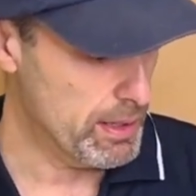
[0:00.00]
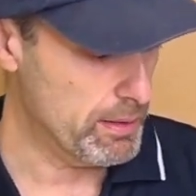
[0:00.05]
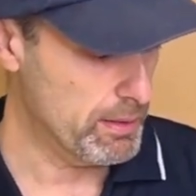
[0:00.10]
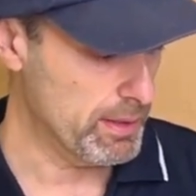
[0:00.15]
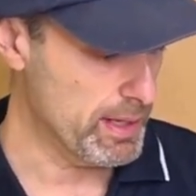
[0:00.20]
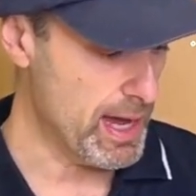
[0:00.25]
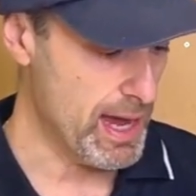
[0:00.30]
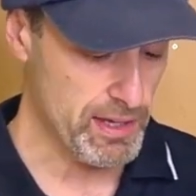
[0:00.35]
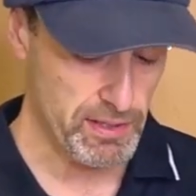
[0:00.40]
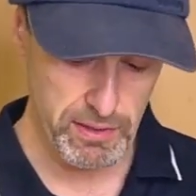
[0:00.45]

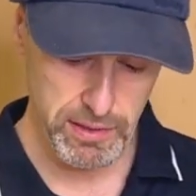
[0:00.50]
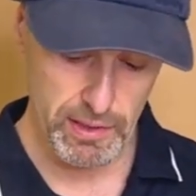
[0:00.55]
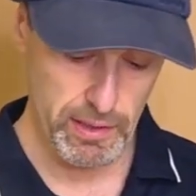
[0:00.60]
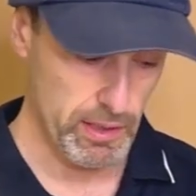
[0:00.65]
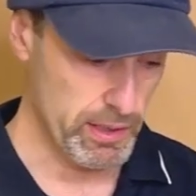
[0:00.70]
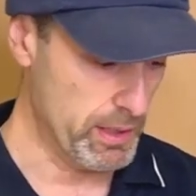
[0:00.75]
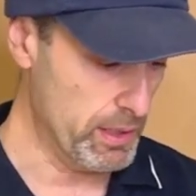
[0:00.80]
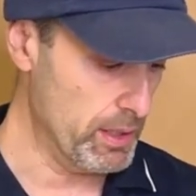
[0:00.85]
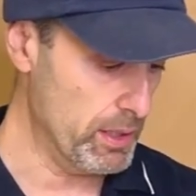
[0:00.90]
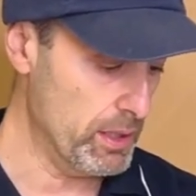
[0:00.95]
lastly,
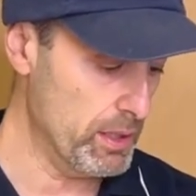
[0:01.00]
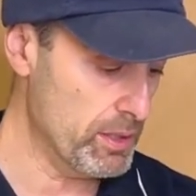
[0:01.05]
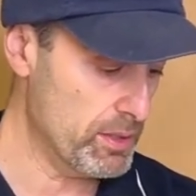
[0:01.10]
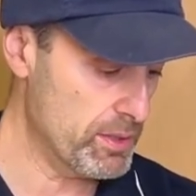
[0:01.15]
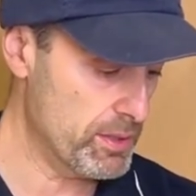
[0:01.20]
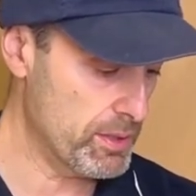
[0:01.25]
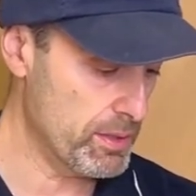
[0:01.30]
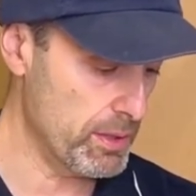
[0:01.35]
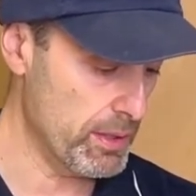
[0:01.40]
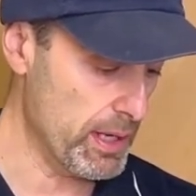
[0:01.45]

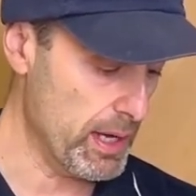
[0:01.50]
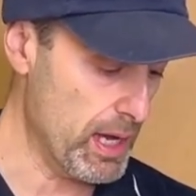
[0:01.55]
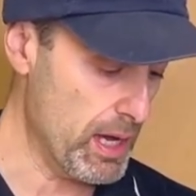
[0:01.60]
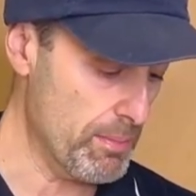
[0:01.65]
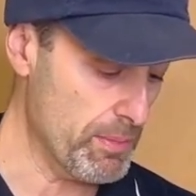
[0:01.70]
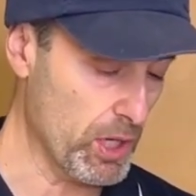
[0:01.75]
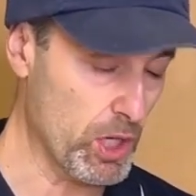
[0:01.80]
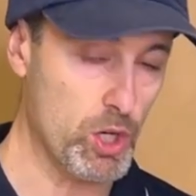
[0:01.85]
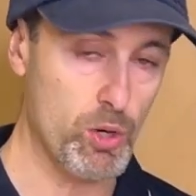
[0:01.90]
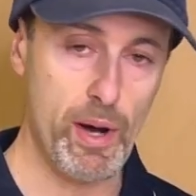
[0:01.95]
is
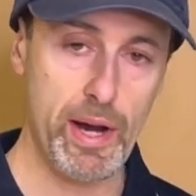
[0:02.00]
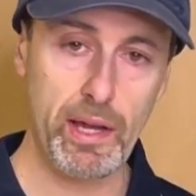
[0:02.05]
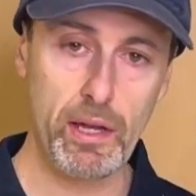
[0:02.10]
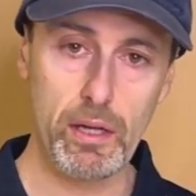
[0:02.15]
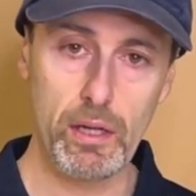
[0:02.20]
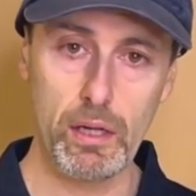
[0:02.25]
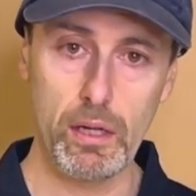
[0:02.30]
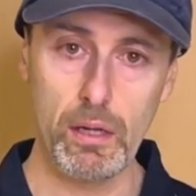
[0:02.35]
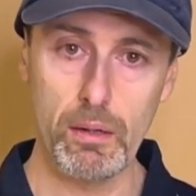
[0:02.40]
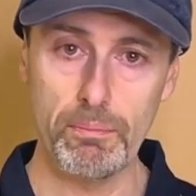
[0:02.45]
the KREG
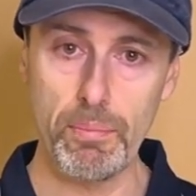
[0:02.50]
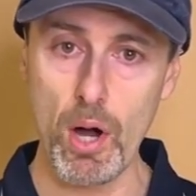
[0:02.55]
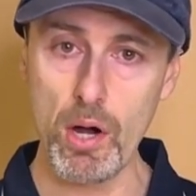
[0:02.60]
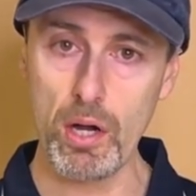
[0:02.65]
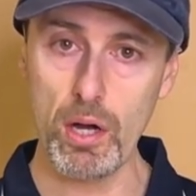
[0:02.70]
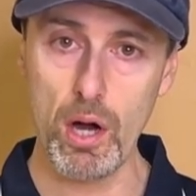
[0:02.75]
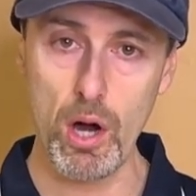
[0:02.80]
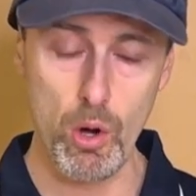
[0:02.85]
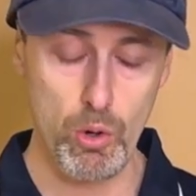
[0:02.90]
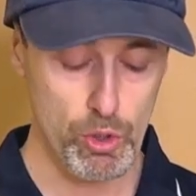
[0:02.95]
pocket
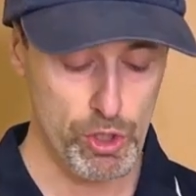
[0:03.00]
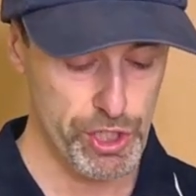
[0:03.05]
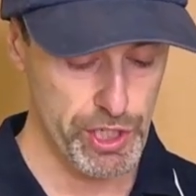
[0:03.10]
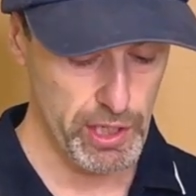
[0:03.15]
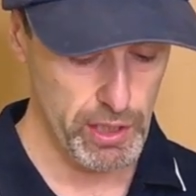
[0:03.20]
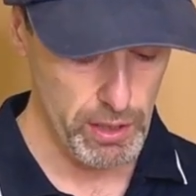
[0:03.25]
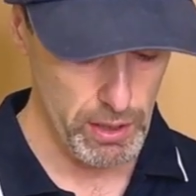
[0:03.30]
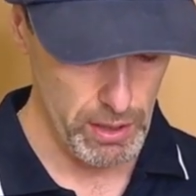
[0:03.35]
hole jig.